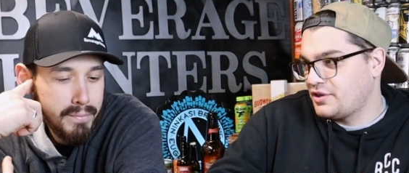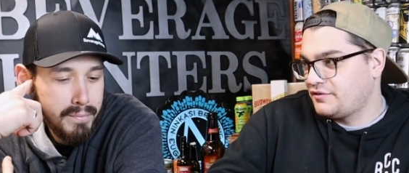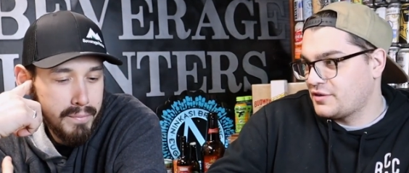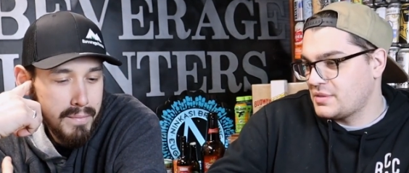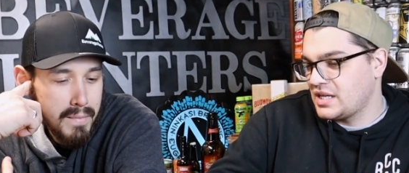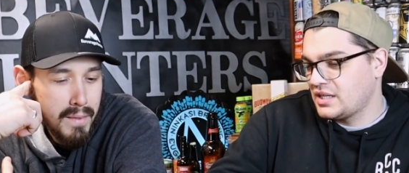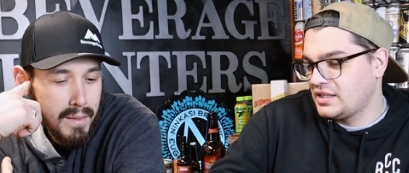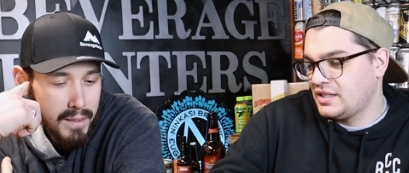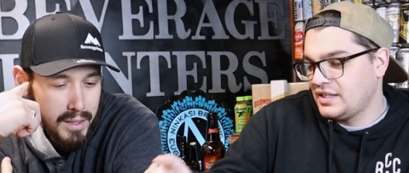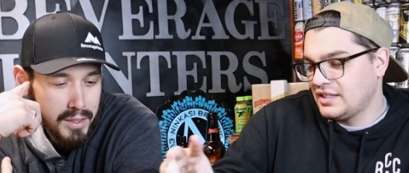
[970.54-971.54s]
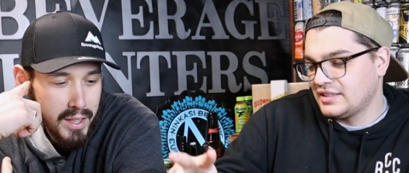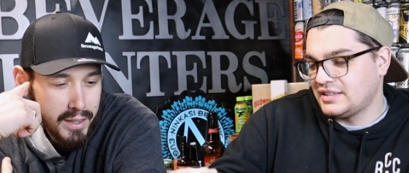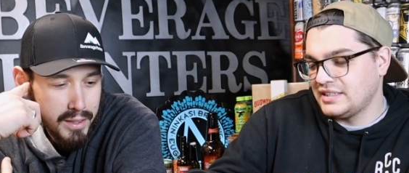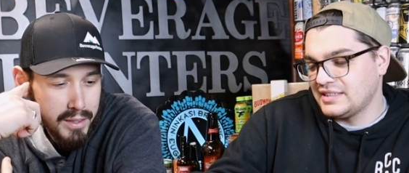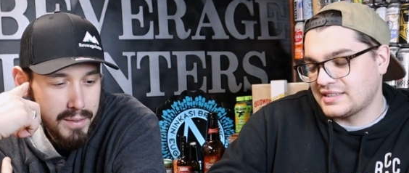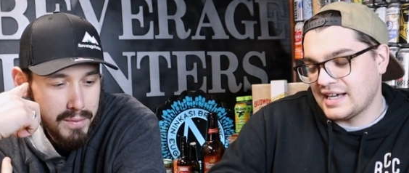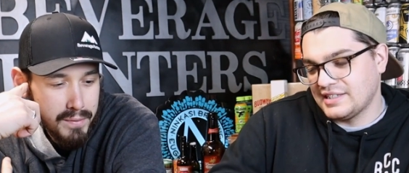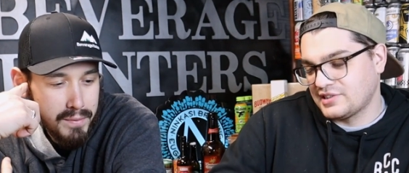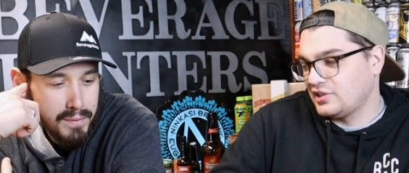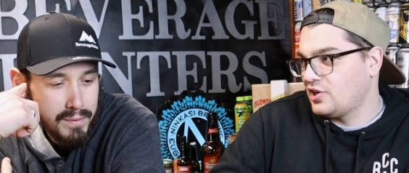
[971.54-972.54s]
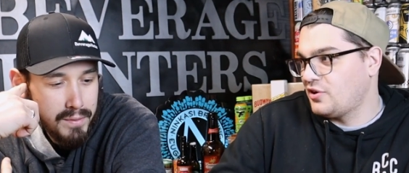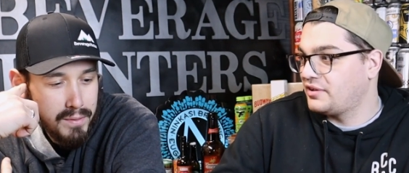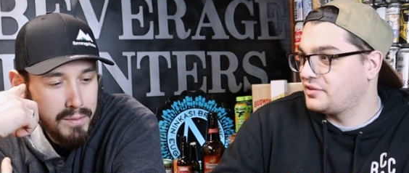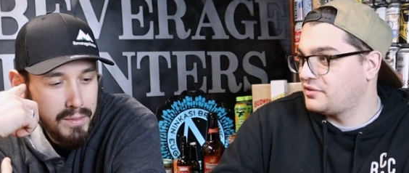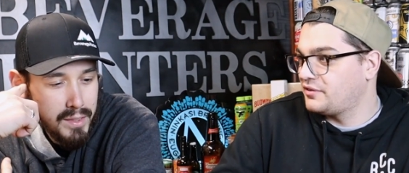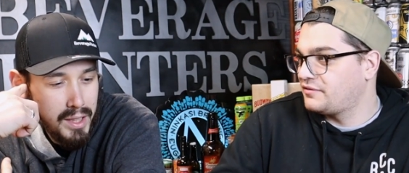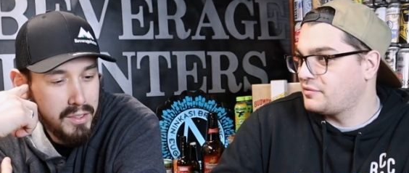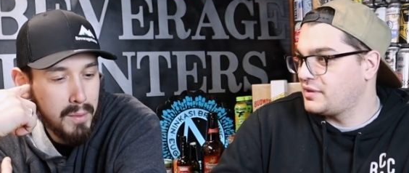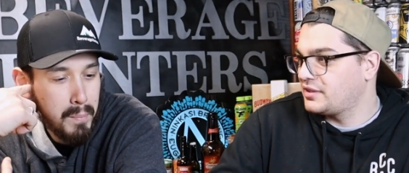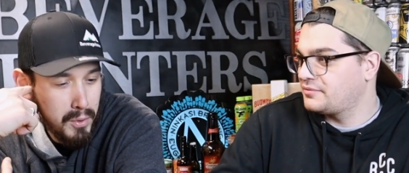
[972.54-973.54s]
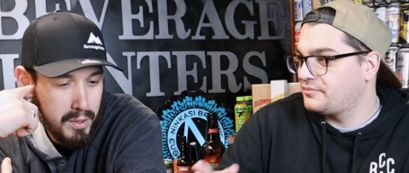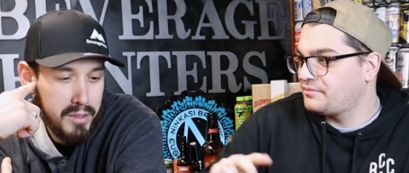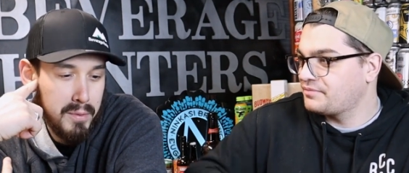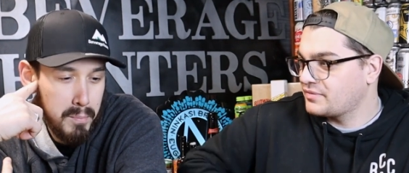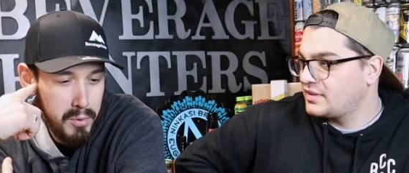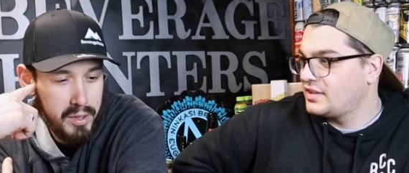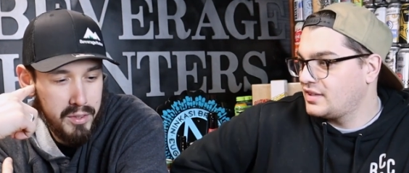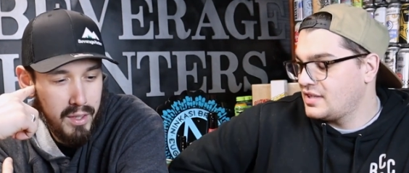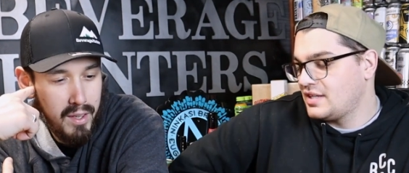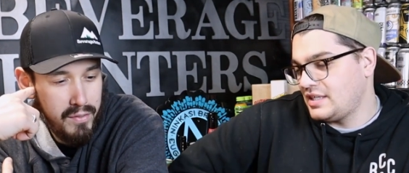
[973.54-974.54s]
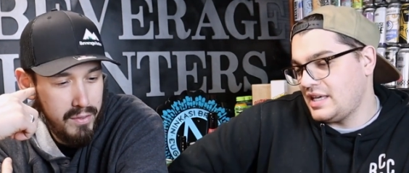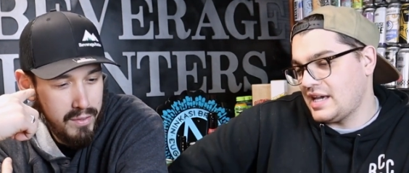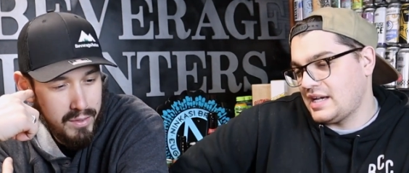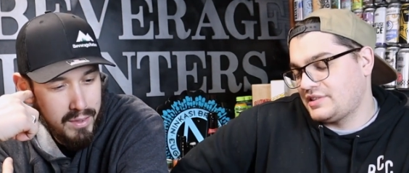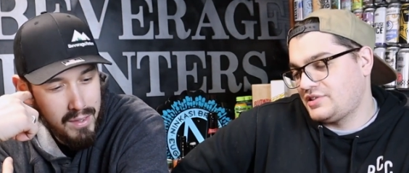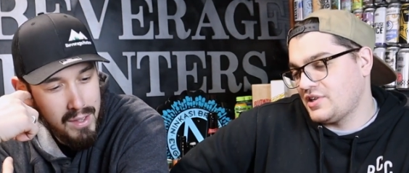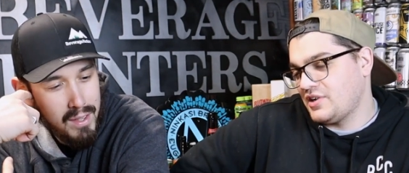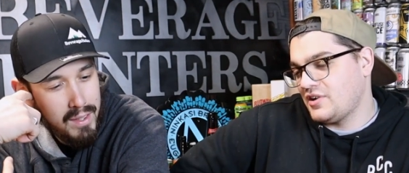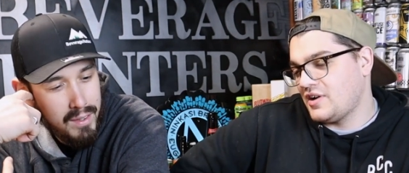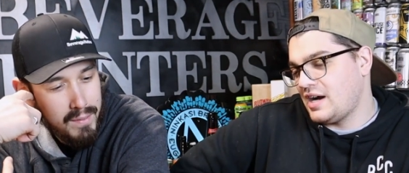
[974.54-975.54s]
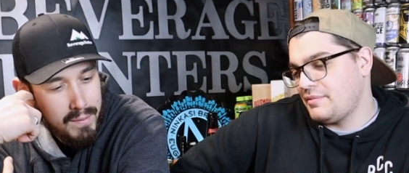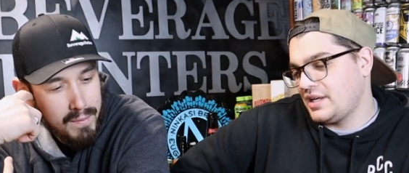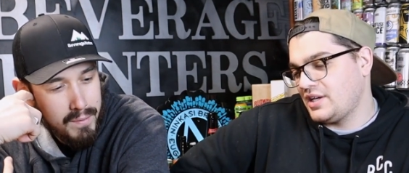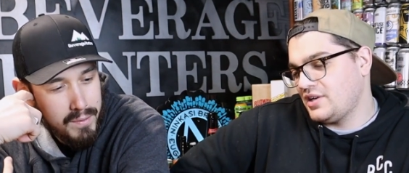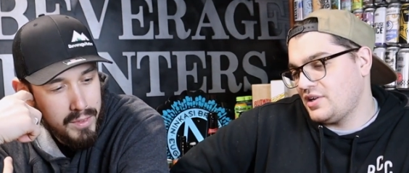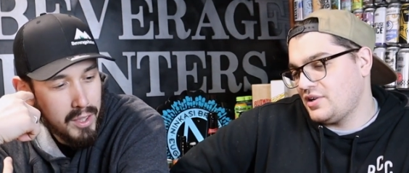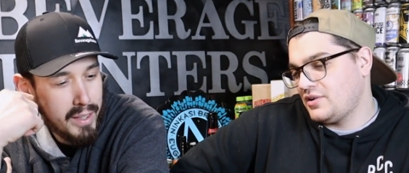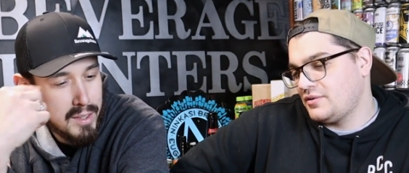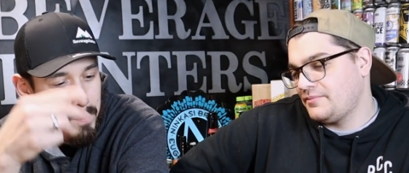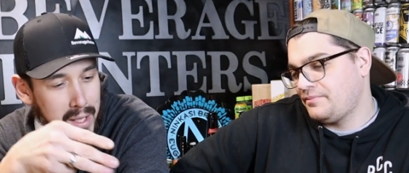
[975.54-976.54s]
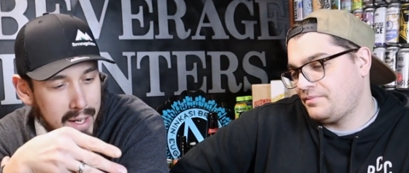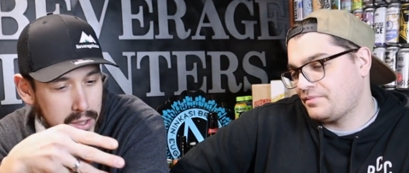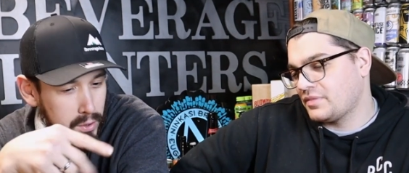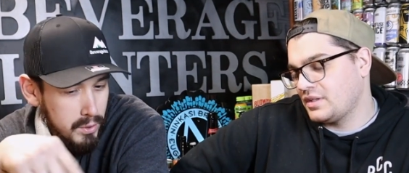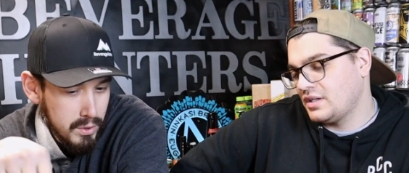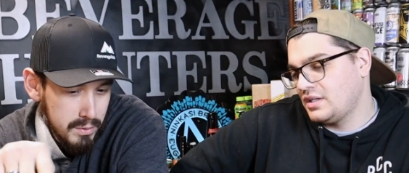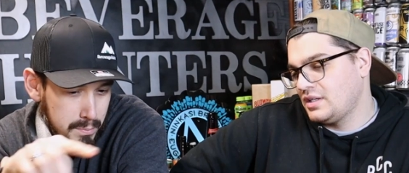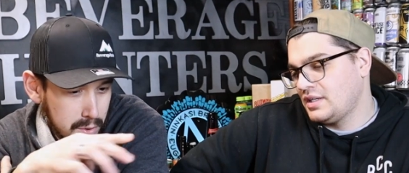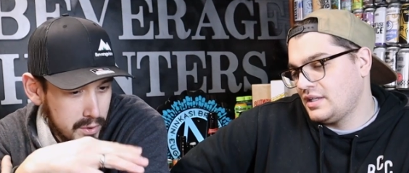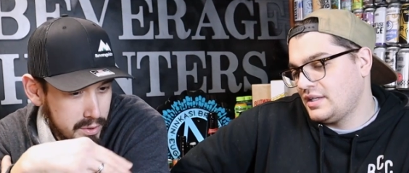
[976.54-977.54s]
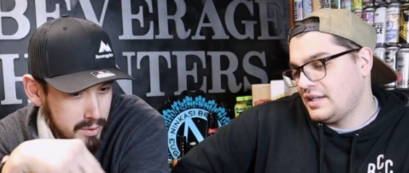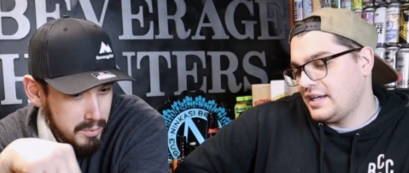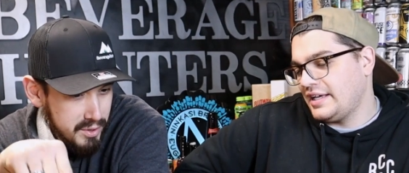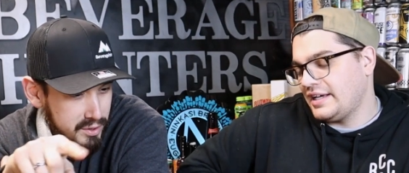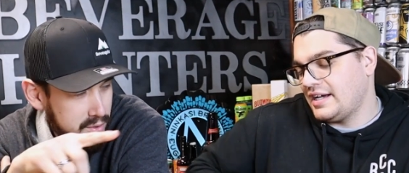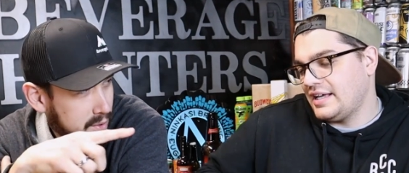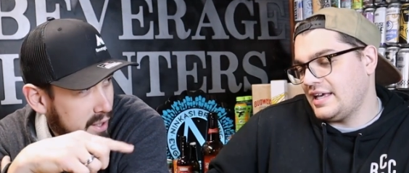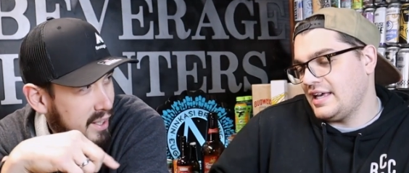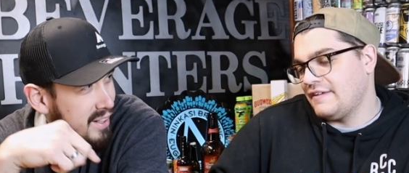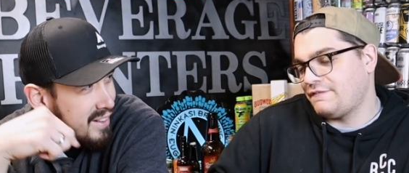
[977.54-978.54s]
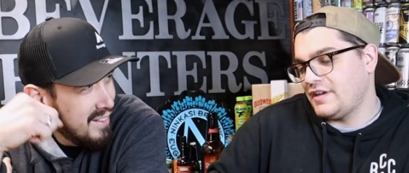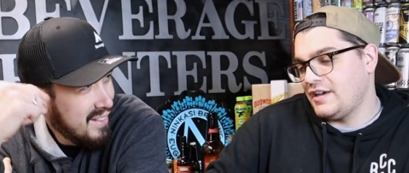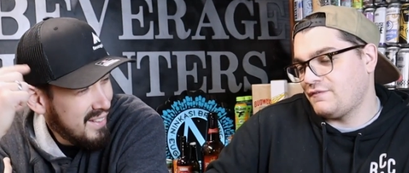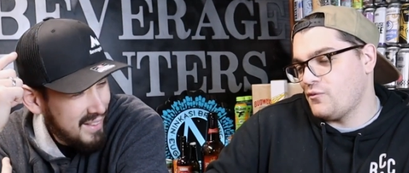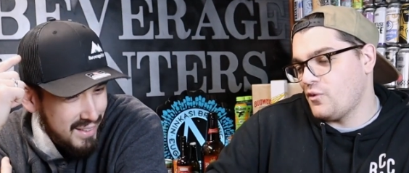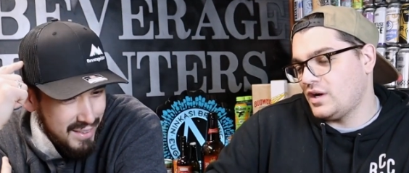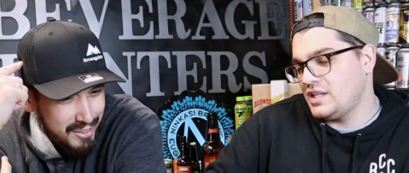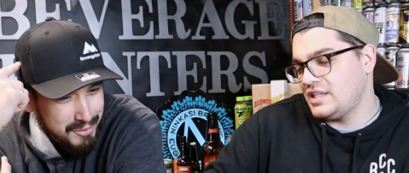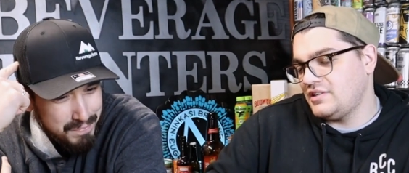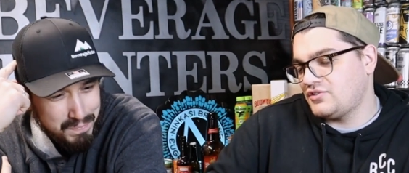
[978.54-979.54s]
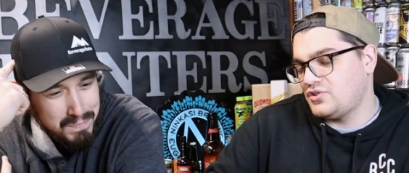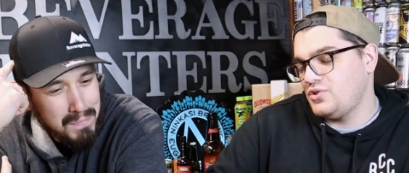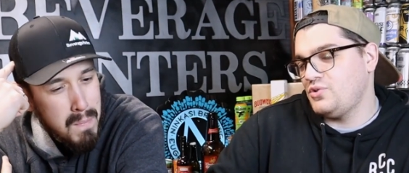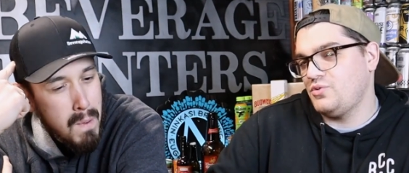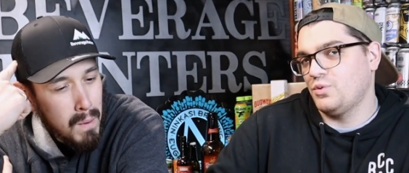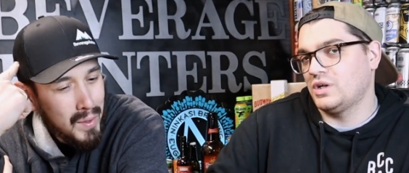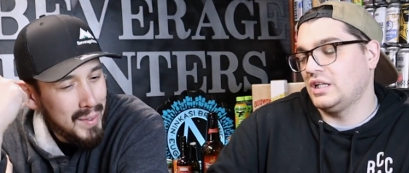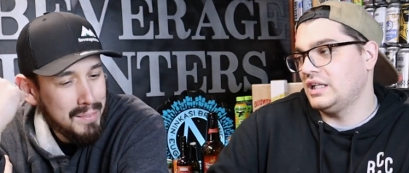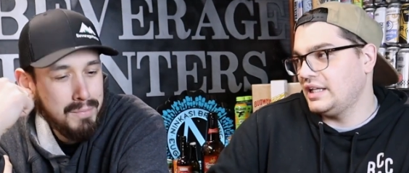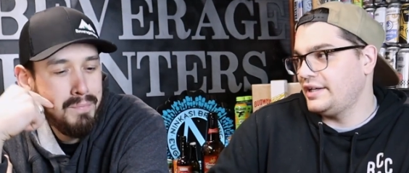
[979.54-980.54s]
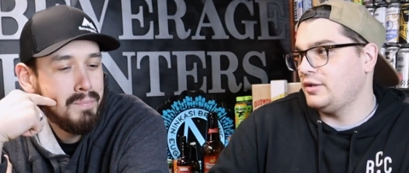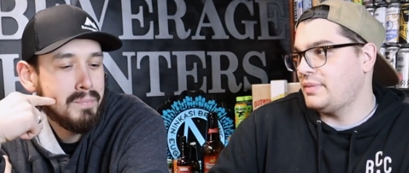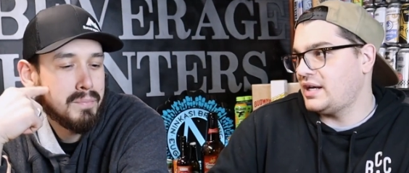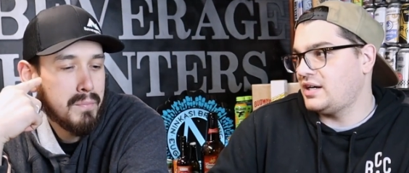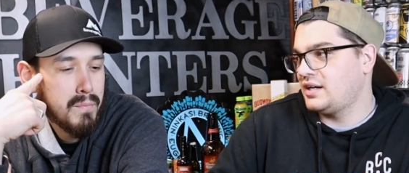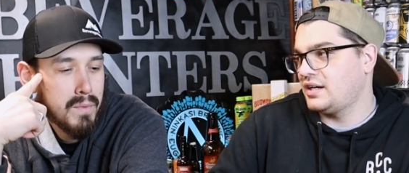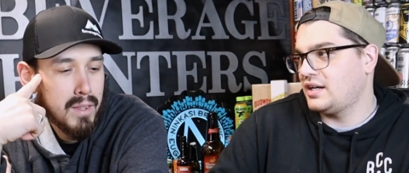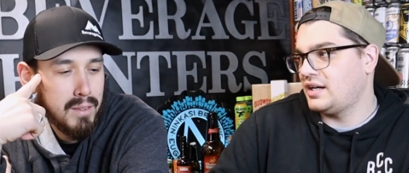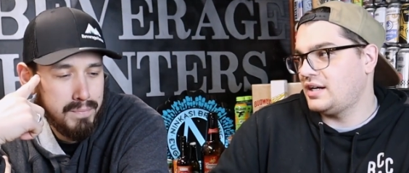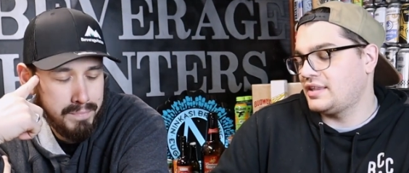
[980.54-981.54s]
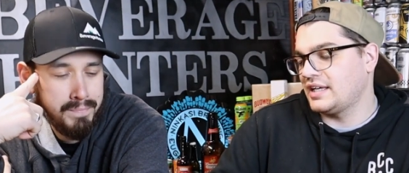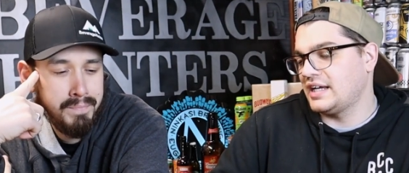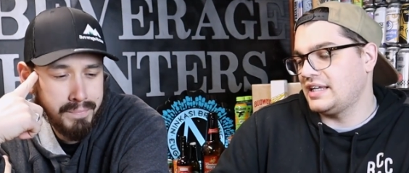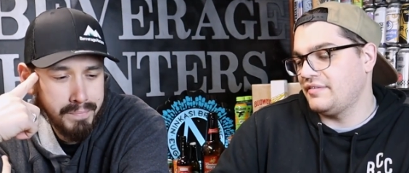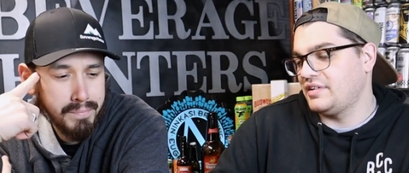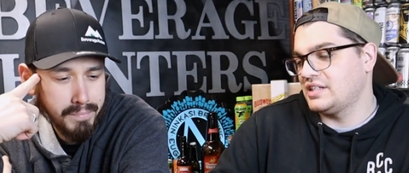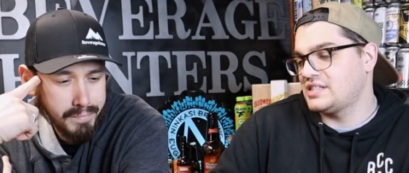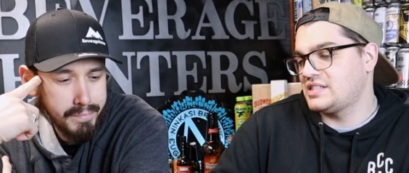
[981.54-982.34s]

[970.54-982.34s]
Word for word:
Speaker 1: the road for me. Exactly. These guys are low on the road. These are me. pulling some points off. Yeah, so I'm gonna go. They're like the
Speaker 2: black hole pulling the points away.
Speaker 1: If if one of these two were a little better, mm-hmm. I think mm-hmm. I'd give it a